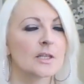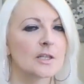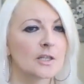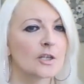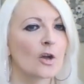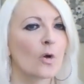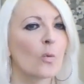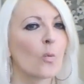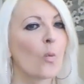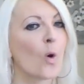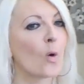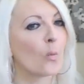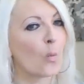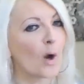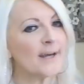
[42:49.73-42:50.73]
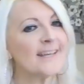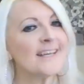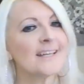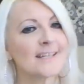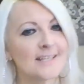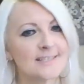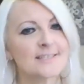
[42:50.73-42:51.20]
You know, what, what do
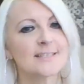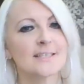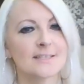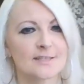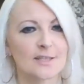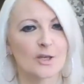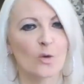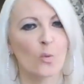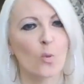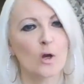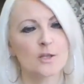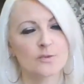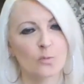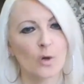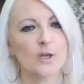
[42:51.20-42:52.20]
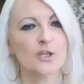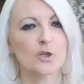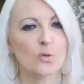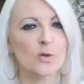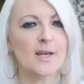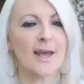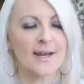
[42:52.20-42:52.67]
you listen to? What, what
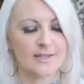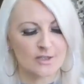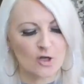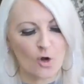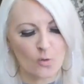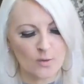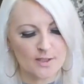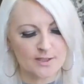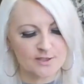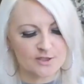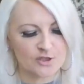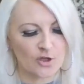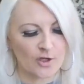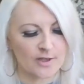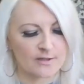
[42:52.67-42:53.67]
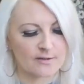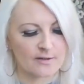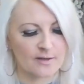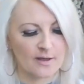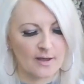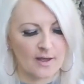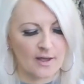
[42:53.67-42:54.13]
you letting go inside
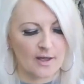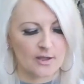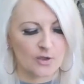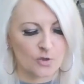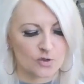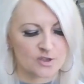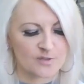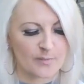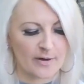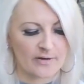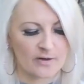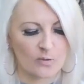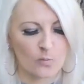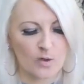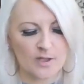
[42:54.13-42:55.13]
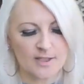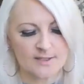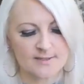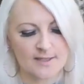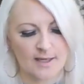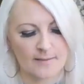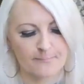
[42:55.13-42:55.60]
your spirit and what are you
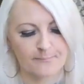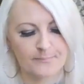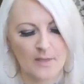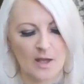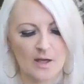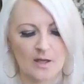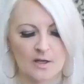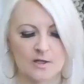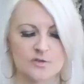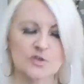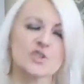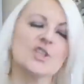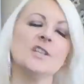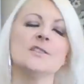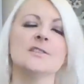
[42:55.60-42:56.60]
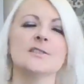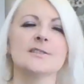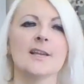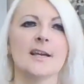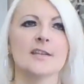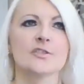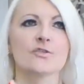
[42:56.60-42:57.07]
saying? So Jesus
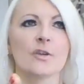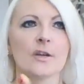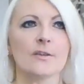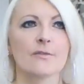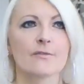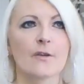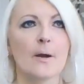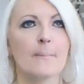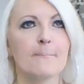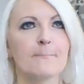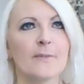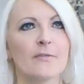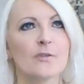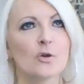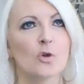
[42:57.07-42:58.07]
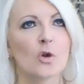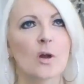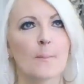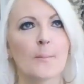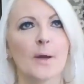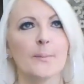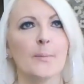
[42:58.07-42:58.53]
says, right, from if you look
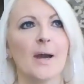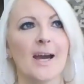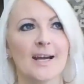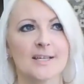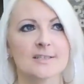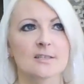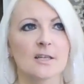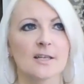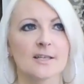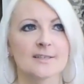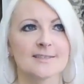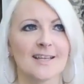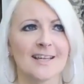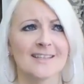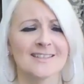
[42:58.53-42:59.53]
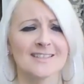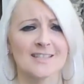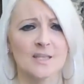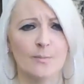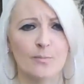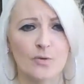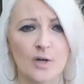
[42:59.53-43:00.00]
at my past, like I said, the
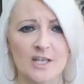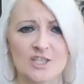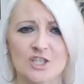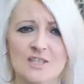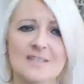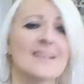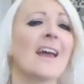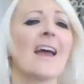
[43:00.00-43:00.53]
depression, the